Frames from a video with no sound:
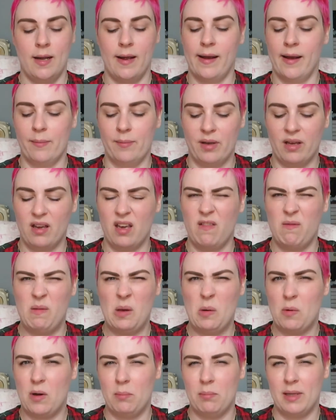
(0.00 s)
and gave
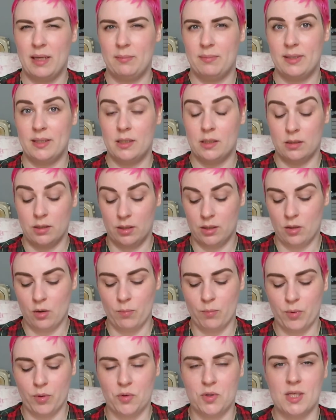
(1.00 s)
me quite bad blisters
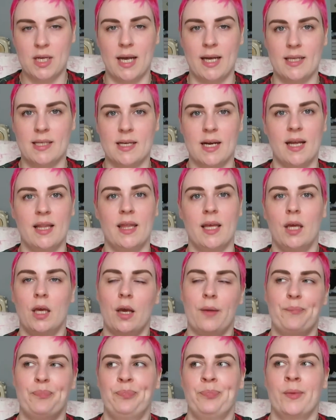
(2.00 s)
on both sides, and I
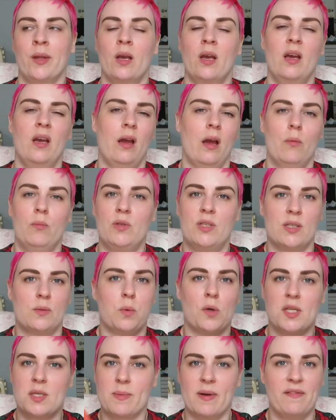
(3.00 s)
think just
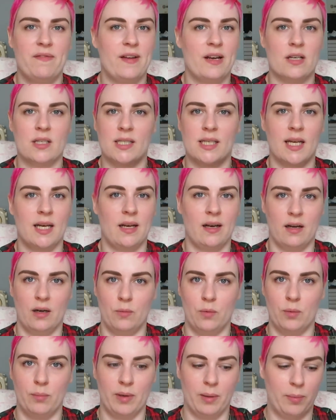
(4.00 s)
once my feet are skinnier
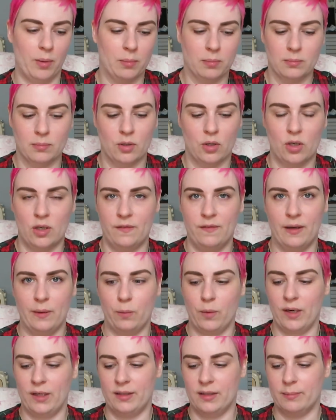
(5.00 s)
it won't be a problem, or if I
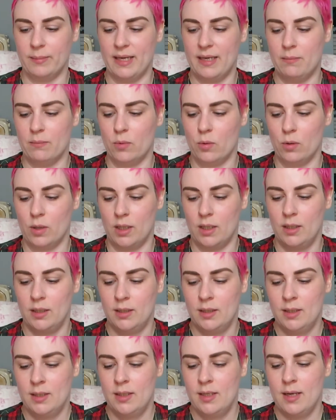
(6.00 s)
wear them in more
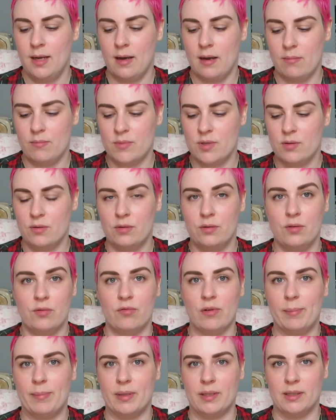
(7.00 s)
so that the
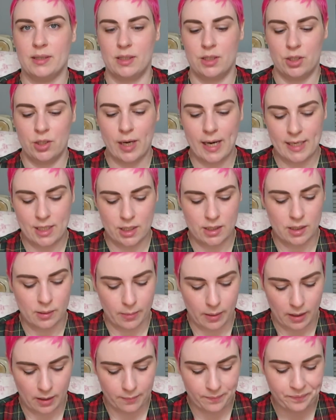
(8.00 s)
rubber stretches a
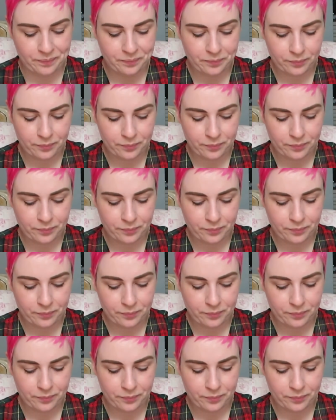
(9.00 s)
bit.